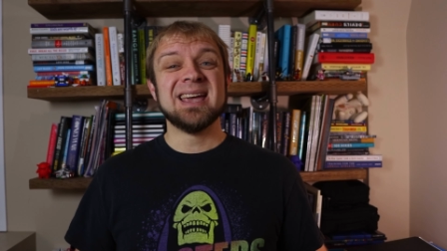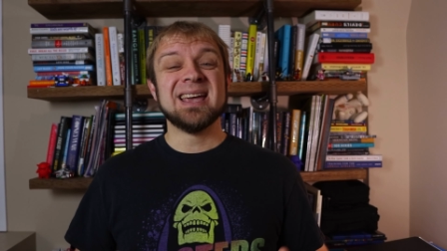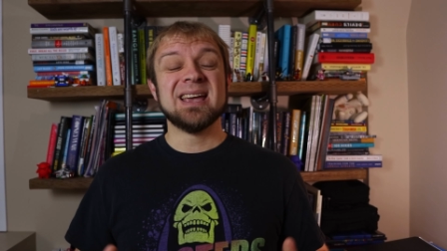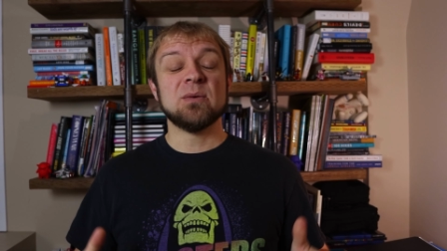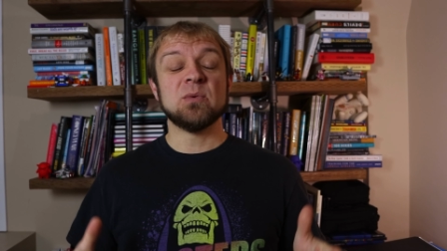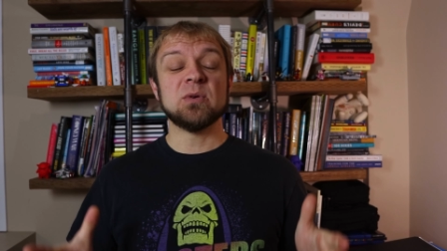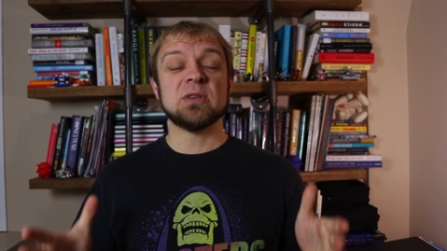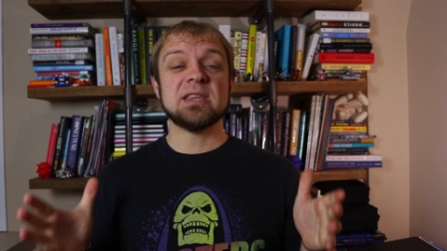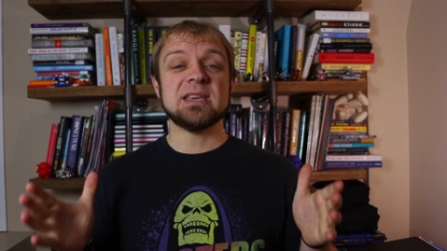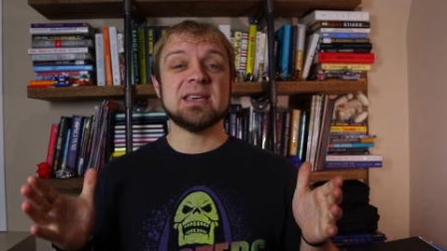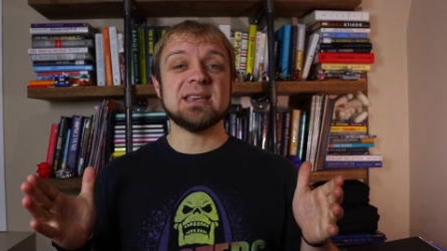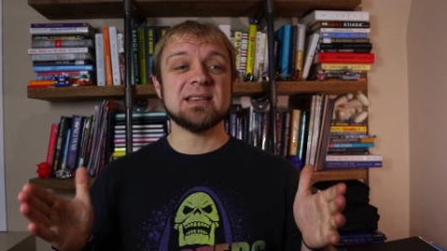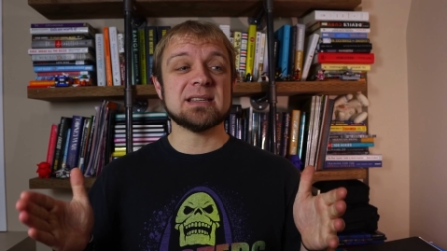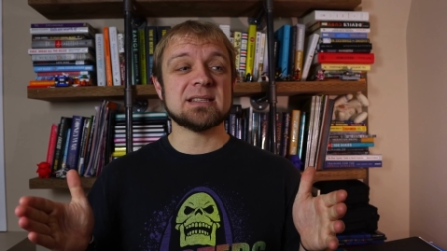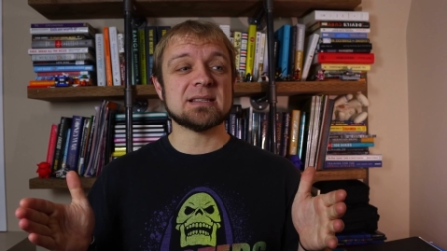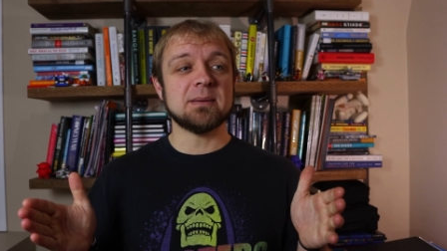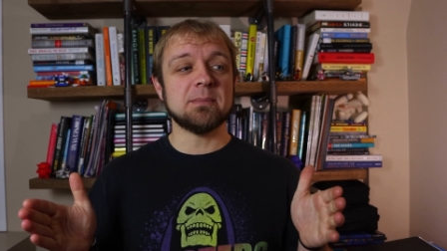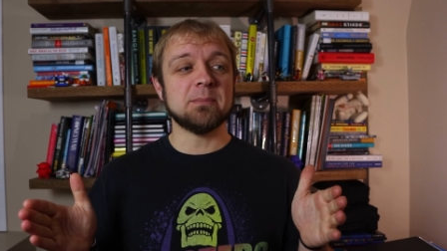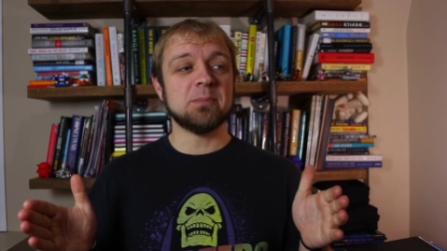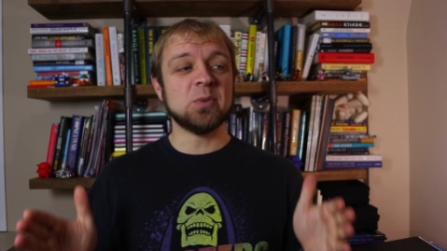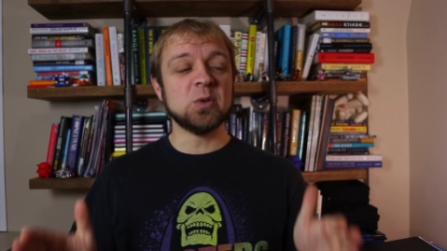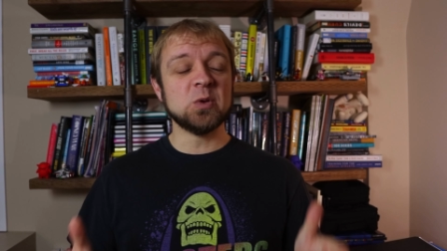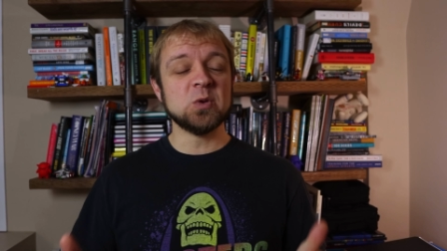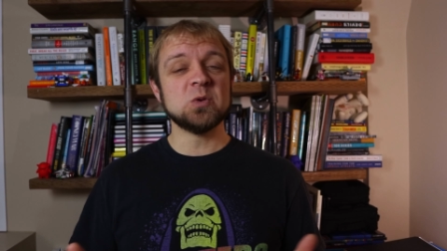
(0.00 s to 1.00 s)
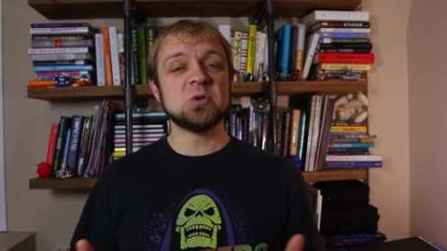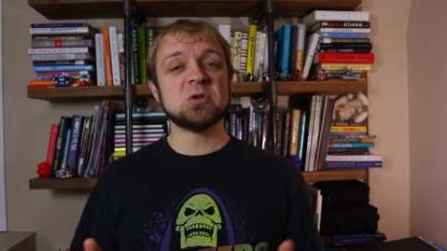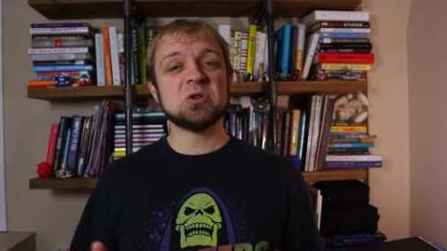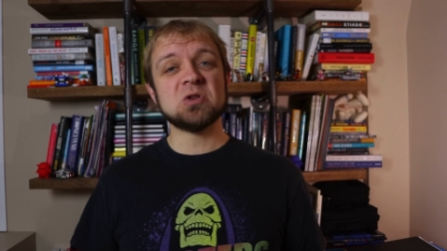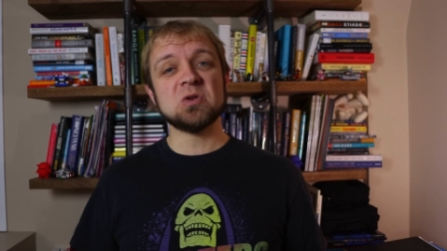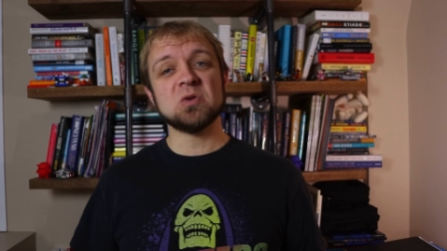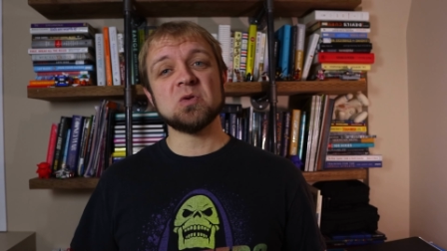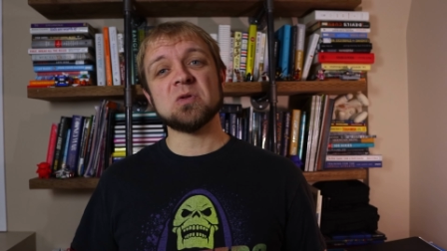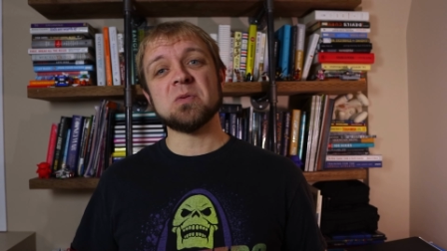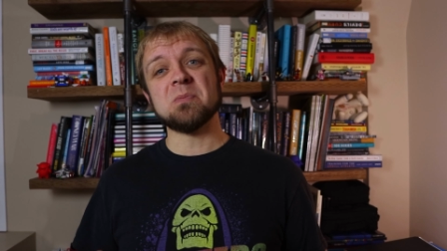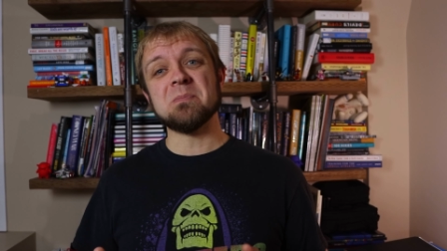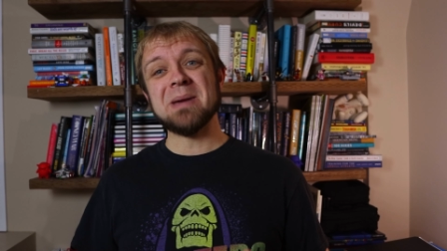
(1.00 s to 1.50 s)
with his
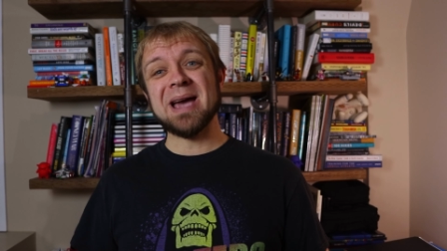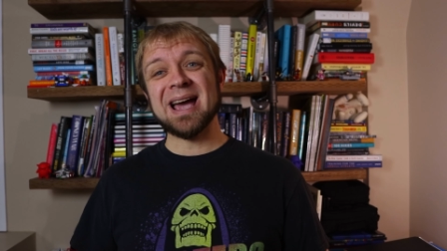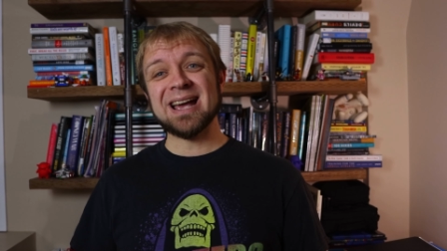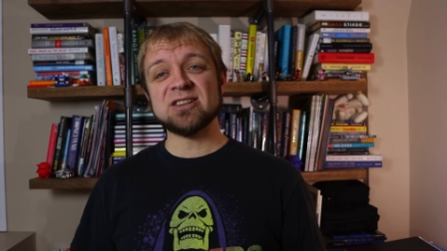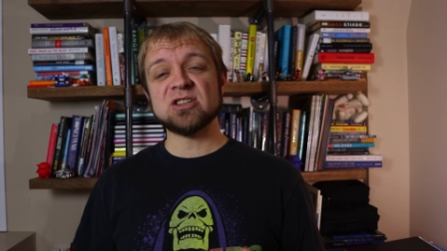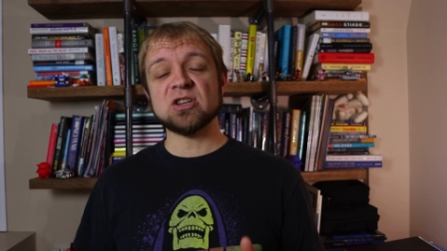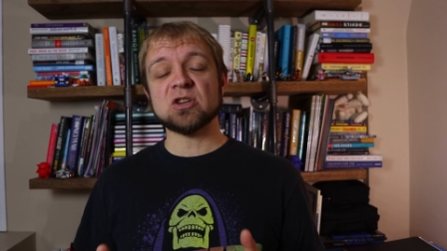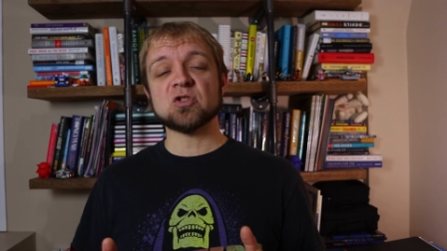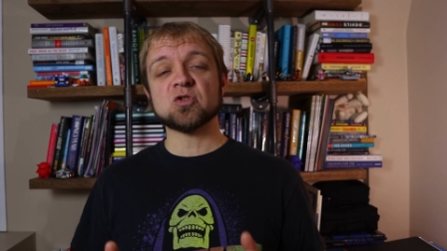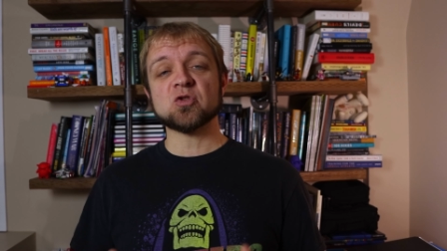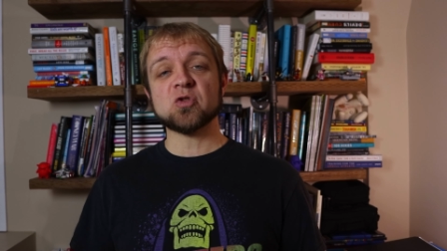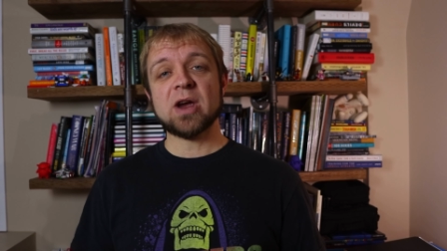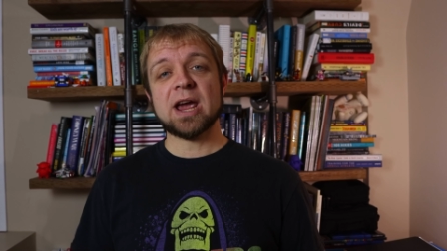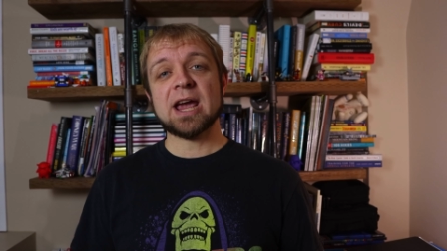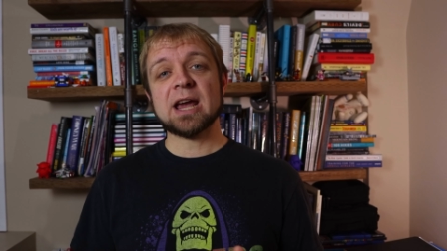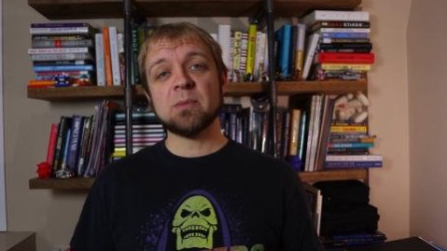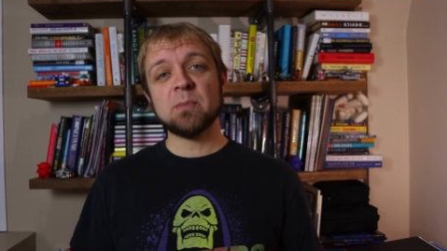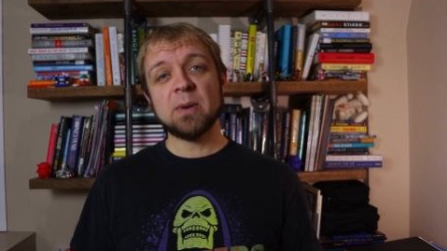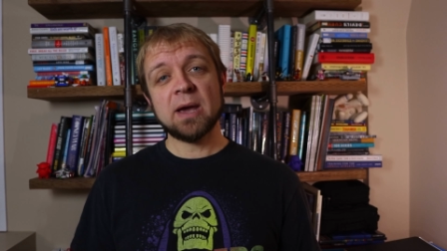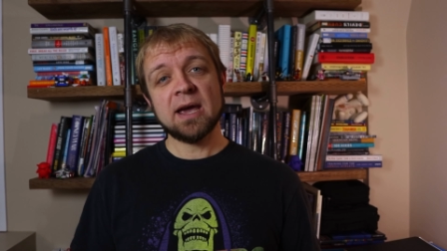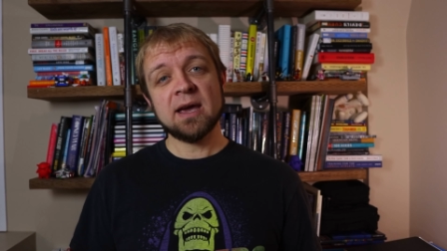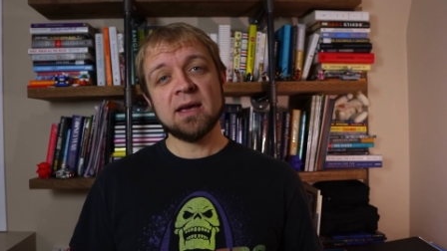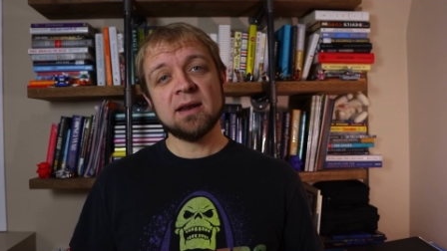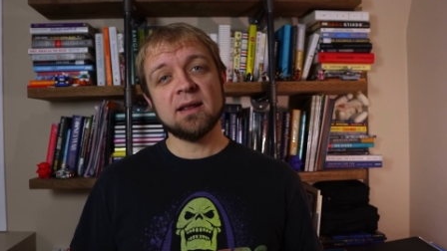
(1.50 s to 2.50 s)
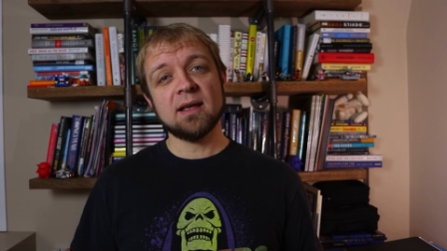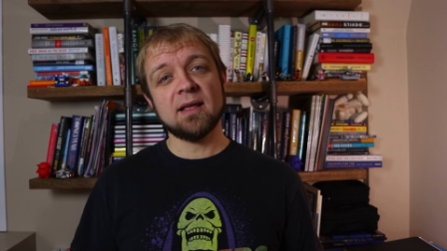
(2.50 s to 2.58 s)
Bluetooth magic trackpad